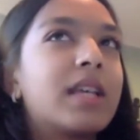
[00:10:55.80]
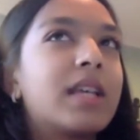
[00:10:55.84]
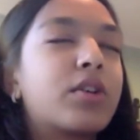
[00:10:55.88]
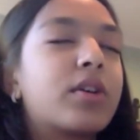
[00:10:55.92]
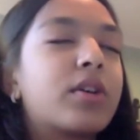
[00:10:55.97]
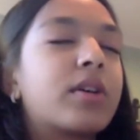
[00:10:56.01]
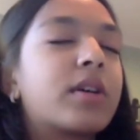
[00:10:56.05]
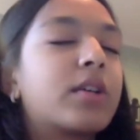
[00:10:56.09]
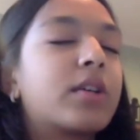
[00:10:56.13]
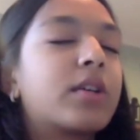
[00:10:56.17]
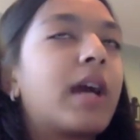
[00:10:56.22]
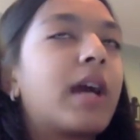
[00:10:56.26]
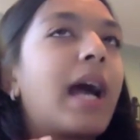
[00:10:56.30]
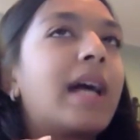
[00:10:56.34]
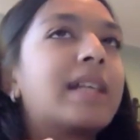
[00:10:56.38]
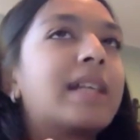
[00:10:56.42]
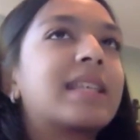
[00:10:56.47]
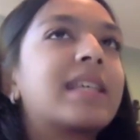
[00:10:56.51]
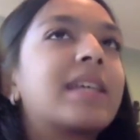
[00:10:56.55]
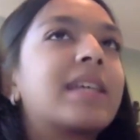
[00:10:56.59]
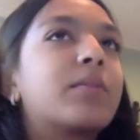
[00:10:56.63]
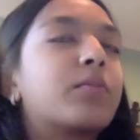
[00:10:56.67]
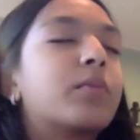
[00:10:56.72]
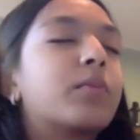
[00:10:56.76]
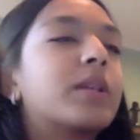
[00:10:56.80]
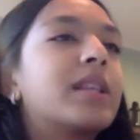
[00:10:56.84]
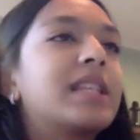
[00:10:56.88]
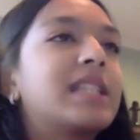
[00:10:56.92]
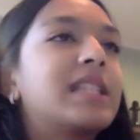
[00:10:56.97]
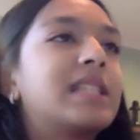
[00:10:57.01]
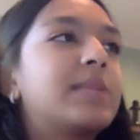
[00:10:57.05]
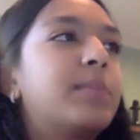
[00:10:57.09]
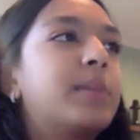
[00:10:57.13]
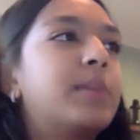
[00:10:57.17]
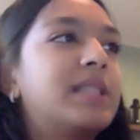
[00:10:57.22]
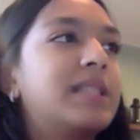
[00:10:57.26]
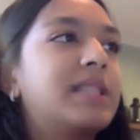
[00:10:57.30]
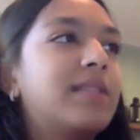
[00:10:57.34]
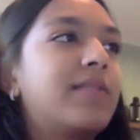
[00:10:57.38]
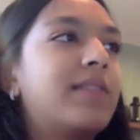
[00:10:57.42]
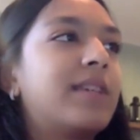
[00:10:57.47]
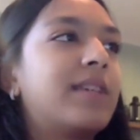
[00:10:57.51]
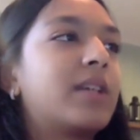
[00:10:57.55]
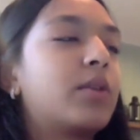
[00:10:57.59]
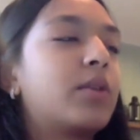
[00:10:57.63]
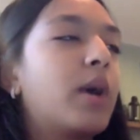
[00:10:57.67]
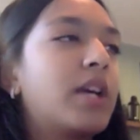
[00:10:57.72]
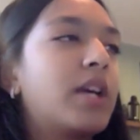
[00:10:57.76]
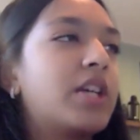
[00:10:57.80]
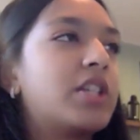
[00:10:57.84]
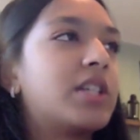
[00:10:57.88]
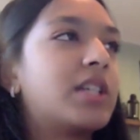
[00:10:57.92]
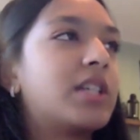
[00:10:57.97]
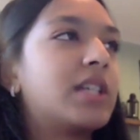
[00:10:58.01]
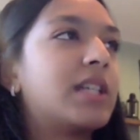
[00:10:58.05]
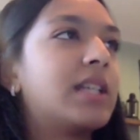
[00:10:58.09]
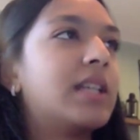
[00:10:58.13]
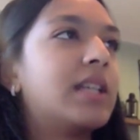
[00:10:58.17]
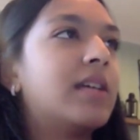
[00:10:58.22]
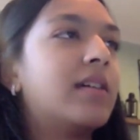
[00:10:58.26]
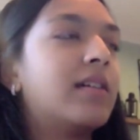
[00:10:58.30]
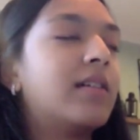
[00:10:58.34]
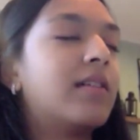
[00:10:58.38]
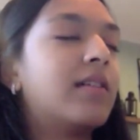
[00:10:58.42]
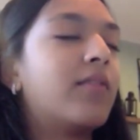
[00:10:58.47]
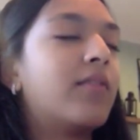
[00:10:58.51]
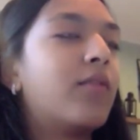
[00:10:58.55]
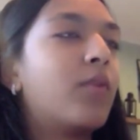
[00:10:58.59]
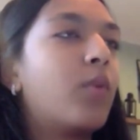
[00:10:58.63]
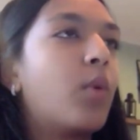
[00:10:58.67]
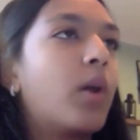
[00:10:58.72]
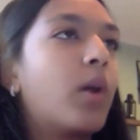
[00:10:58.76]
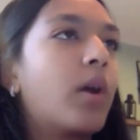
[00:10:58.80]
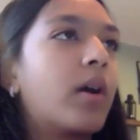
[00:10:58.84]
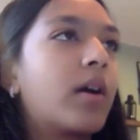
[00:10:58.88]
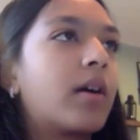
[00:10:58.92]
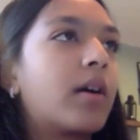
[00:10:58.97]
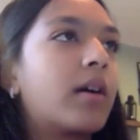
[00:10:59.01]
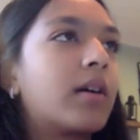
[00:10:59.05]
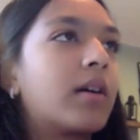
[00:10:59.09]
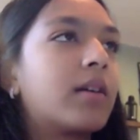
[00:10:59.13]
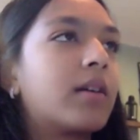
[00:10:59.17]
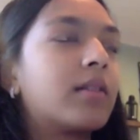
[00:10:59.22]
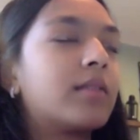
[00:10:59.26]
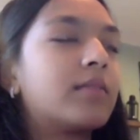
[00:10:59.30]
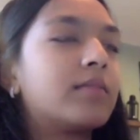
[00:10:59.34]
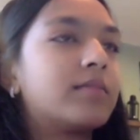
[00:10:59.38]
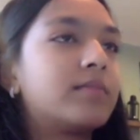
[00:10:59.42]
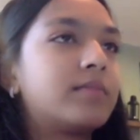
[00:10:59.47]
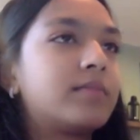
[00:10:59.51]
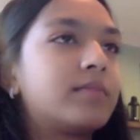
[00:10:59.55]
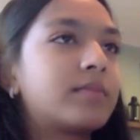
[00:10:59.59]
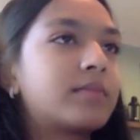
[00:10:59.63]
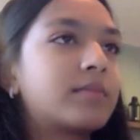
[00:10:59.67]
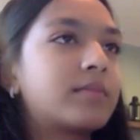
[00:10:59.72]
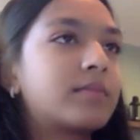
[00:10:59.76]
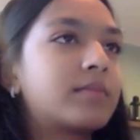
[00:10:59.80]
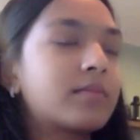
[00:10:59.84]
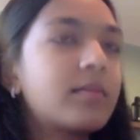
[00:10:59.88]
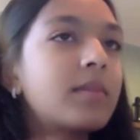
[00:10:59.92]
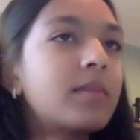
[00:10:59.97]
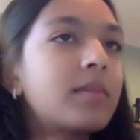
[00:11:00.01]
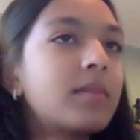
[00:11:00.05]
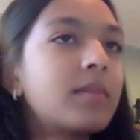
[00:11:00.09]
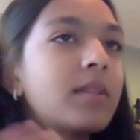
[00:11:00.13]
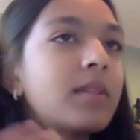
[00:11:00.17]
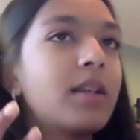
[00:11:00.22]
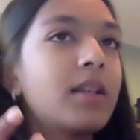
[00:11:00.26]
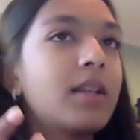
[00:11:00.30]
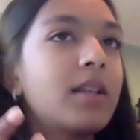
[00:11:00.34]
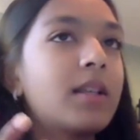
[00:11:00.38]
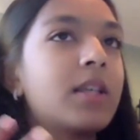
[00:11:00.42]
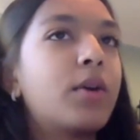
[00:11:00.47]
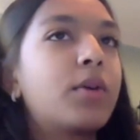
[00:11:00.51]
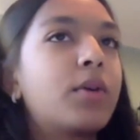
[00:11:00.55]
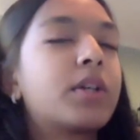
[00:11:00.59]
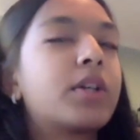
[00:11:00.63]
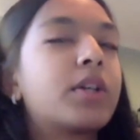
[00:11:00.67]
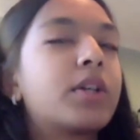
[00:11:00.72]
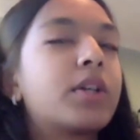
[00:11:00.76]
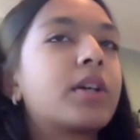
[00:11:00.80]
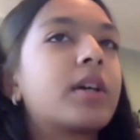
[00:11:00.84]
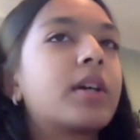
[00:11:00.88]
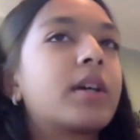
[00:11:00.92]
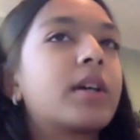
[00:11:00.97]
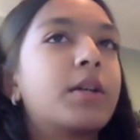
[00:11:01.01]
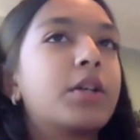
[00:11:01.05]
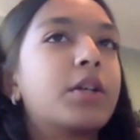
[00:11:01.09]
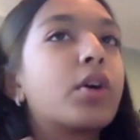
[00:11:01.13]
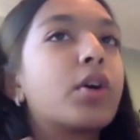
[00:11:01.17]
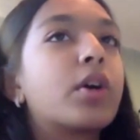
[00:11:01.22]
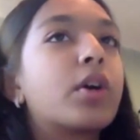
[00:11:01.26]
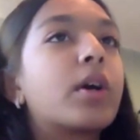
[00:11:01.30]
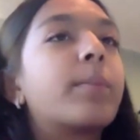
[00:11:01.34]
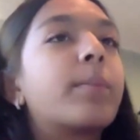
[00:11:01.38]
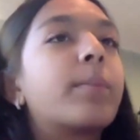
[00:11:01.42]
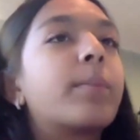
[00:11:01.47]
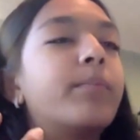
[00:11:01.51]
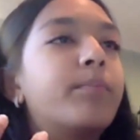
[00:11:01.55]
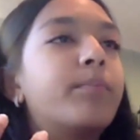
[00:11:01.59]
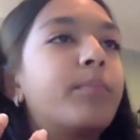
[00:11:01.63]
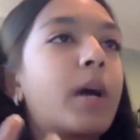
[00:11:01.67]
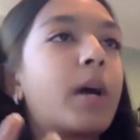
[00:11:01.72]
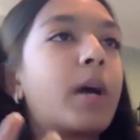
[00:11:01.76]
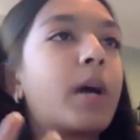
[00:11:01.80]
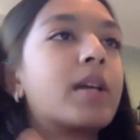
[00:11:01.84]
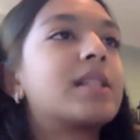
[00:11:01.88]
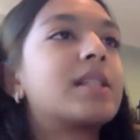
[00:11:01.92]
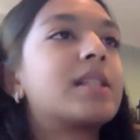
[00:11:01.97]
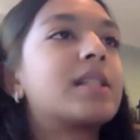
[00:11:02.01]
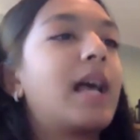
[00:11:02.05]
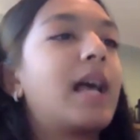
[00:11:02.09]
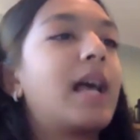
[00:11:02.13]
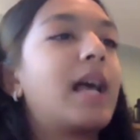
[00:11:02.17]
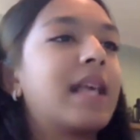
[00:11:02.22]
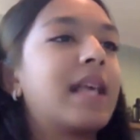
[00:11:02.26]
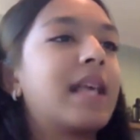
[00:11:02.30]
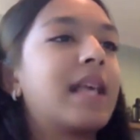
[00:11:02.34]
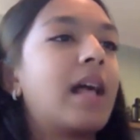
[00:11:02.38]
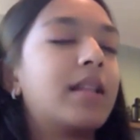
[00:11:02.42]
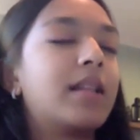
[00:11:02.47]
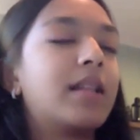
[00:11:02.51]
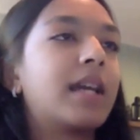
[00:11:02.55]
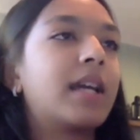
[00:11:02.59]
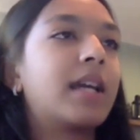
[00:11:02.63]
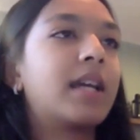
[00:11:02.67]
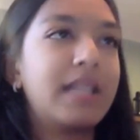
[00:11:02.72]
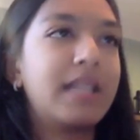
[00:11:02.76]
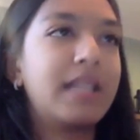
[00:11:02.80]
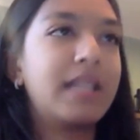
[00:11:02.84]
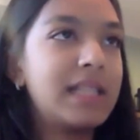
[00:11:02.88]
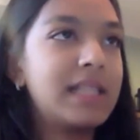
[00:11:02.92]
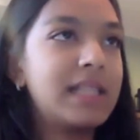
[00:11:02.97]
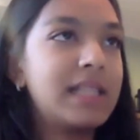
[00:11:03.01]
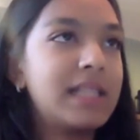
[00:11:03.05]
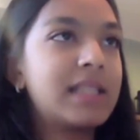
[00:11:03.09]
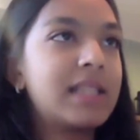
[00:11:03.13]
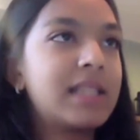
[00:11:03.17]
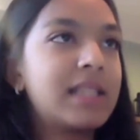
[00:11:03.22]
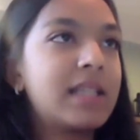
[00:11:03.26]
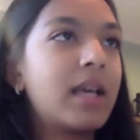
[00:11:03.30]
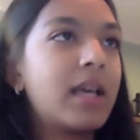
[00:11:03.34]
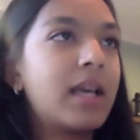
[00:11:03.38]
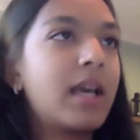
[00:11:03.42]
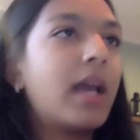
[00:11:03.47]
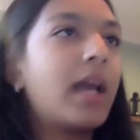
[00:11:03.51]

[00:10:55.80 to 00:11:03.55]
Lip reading: you're asking a really specific question for, your personalized healthcare needs.